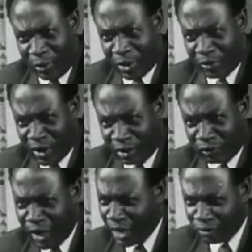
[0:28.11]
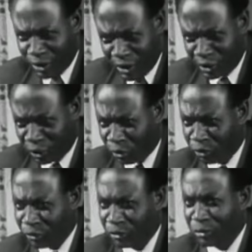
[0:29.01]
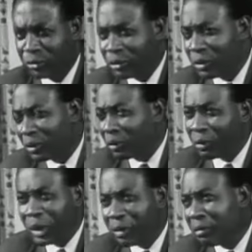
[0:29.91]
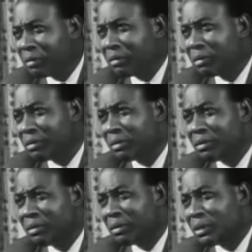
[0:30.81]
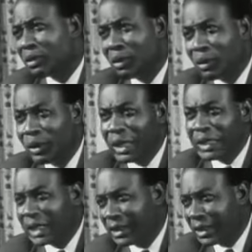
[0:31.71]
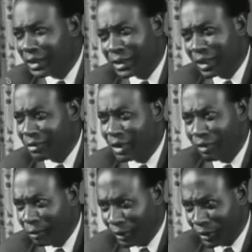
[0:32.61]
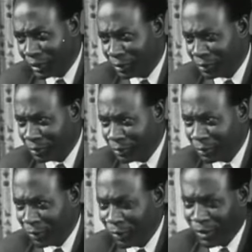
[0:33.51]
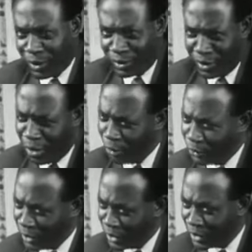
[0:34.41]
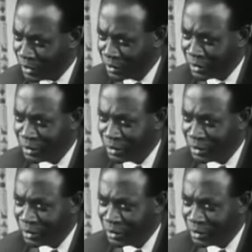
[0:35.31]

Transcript: We have had five years of what we call internal self-government. And now we are